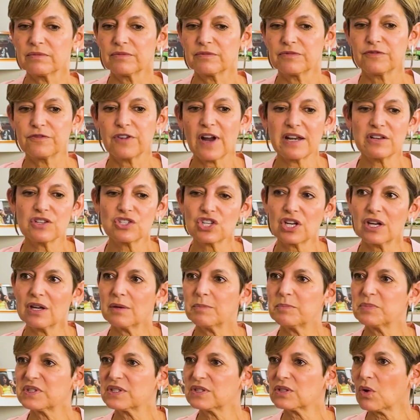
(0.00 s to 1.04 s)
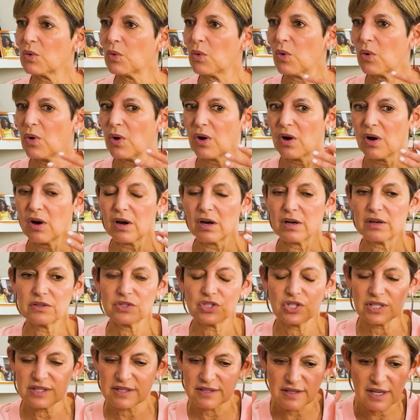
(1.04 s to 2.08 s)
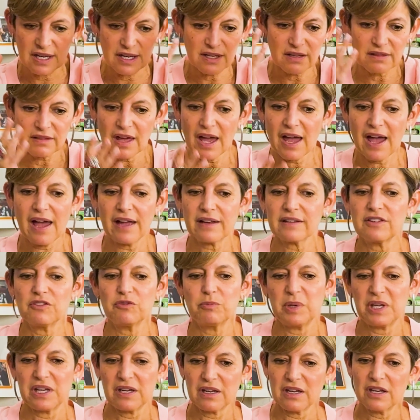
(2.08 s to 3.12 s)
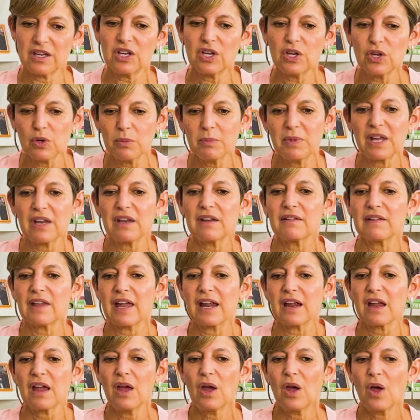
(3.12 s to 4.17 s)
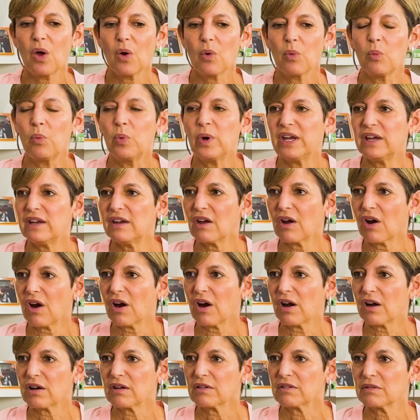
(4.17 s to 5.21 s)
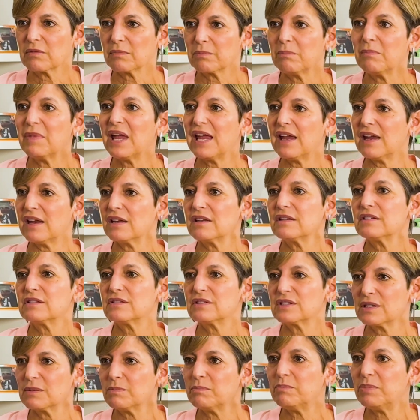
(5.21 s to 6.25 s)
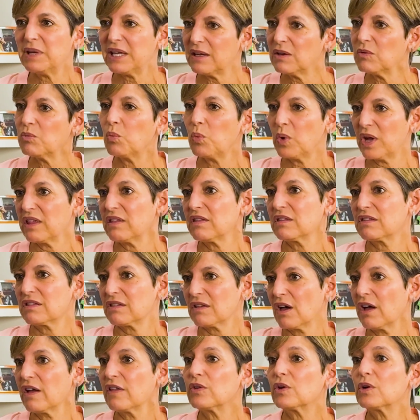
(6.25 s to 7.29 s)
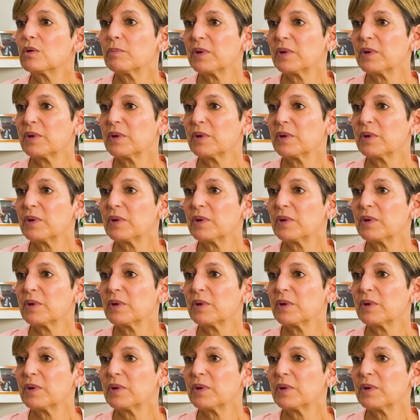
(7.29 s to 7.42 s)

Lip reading: friendships or just like the act of being human, like we are made to be with other